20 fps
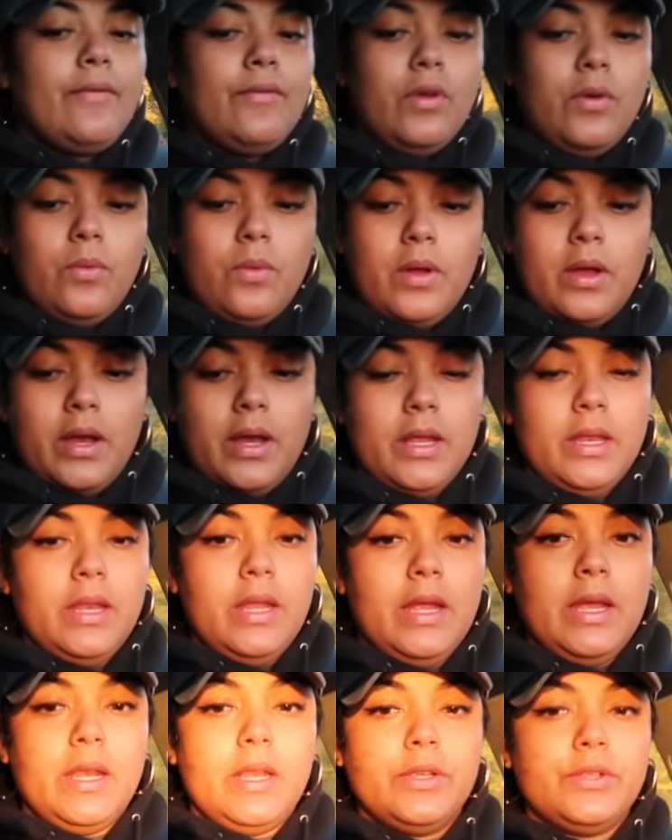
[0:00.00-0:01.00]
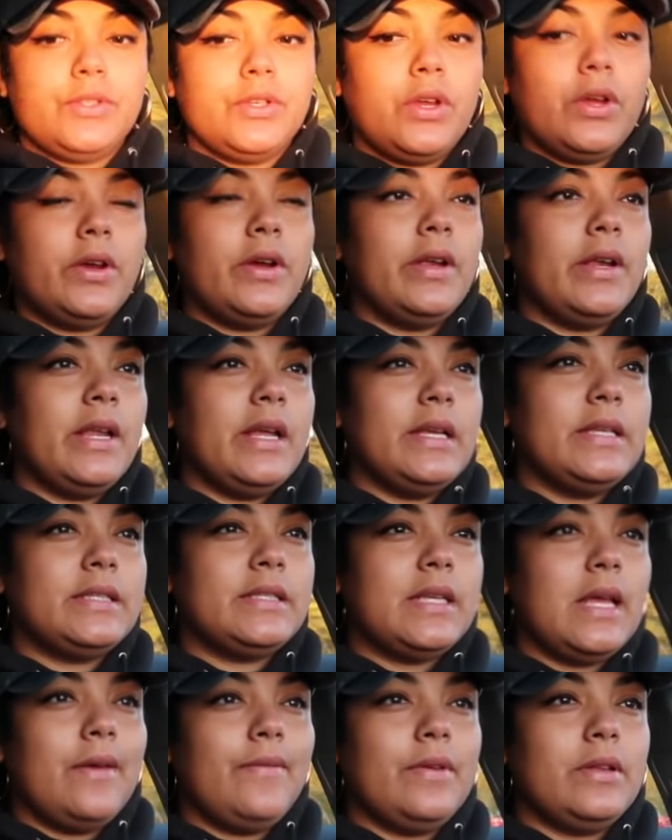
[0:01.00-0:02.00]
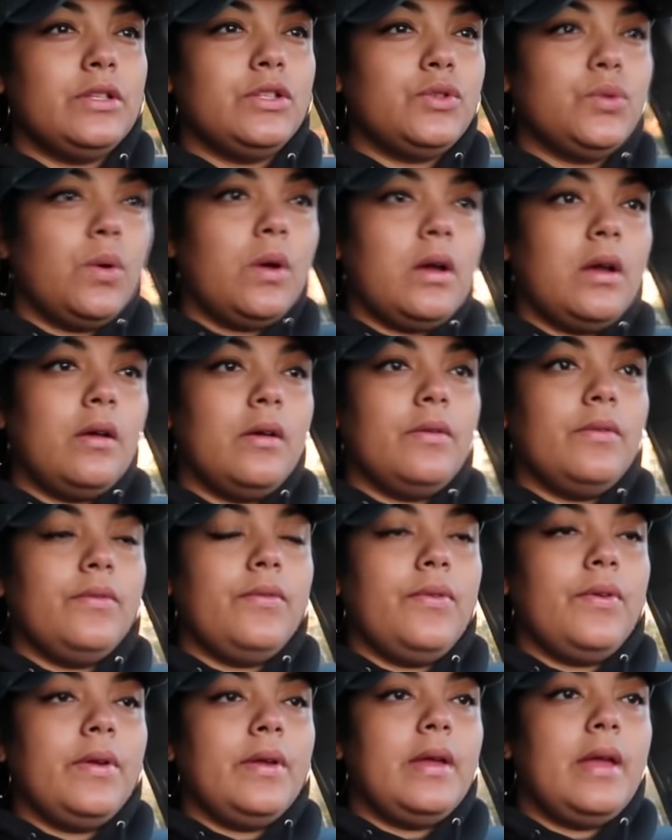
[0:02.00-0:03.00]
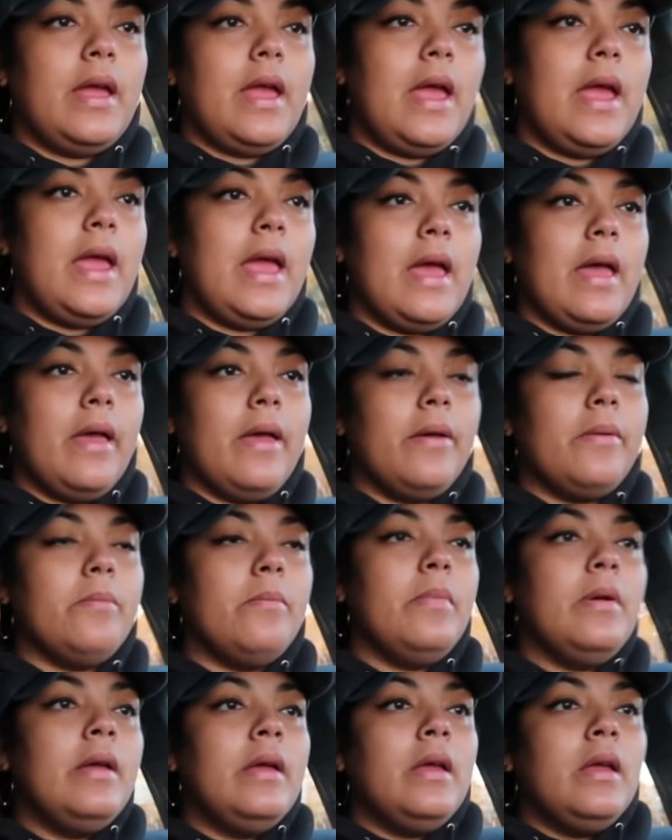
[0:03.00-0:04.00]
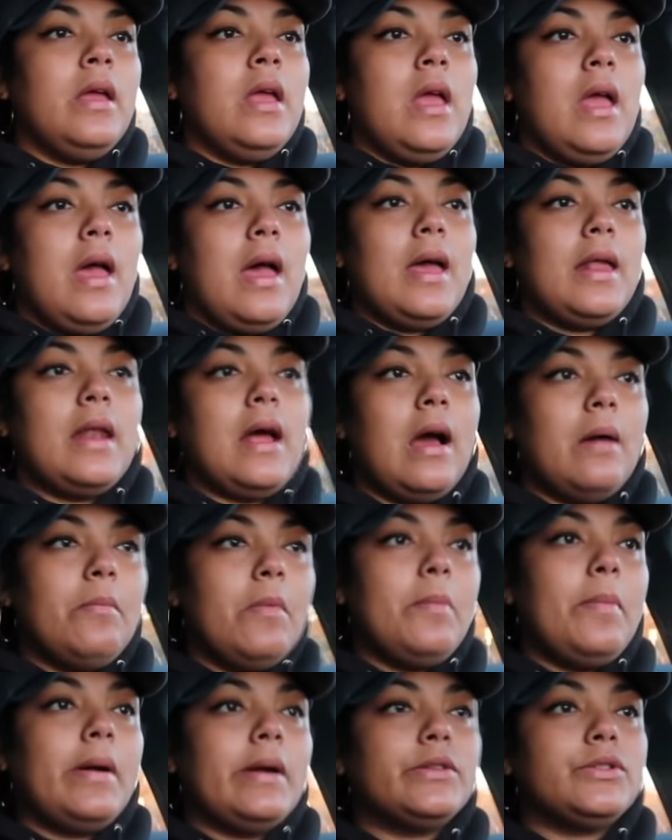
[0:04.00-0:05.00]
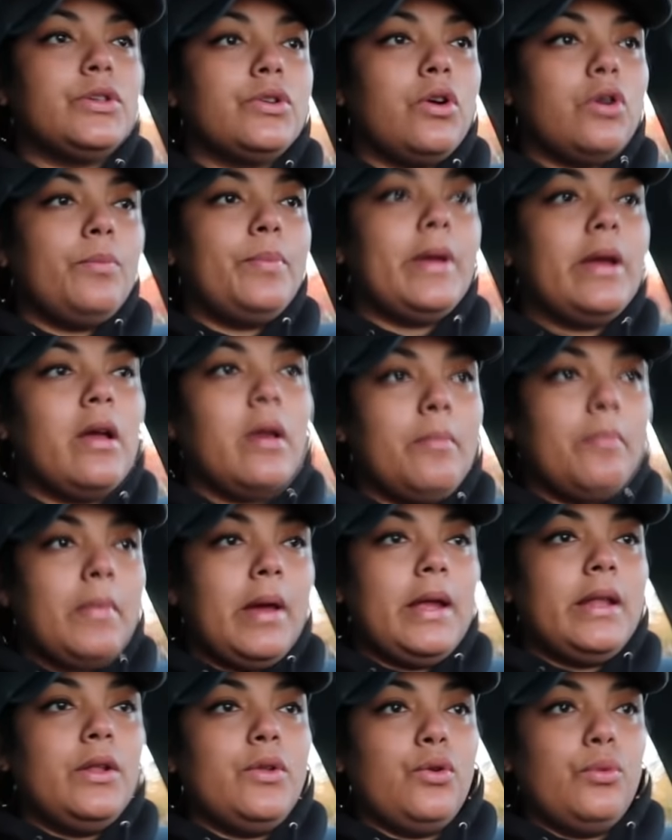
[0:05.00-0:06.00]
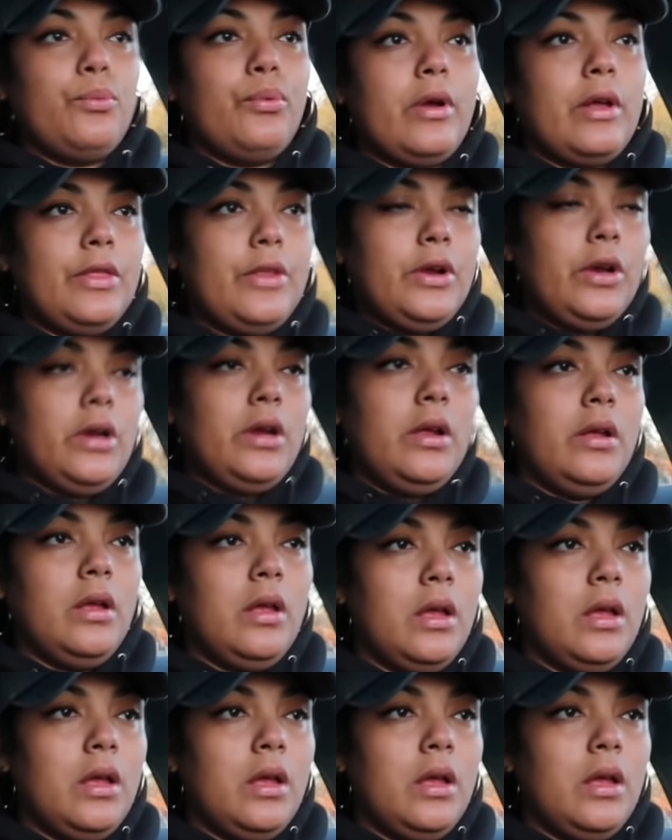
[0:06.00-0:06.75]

everyone, it is currently 7:12 a.m. and I'm about to go pick up my little brother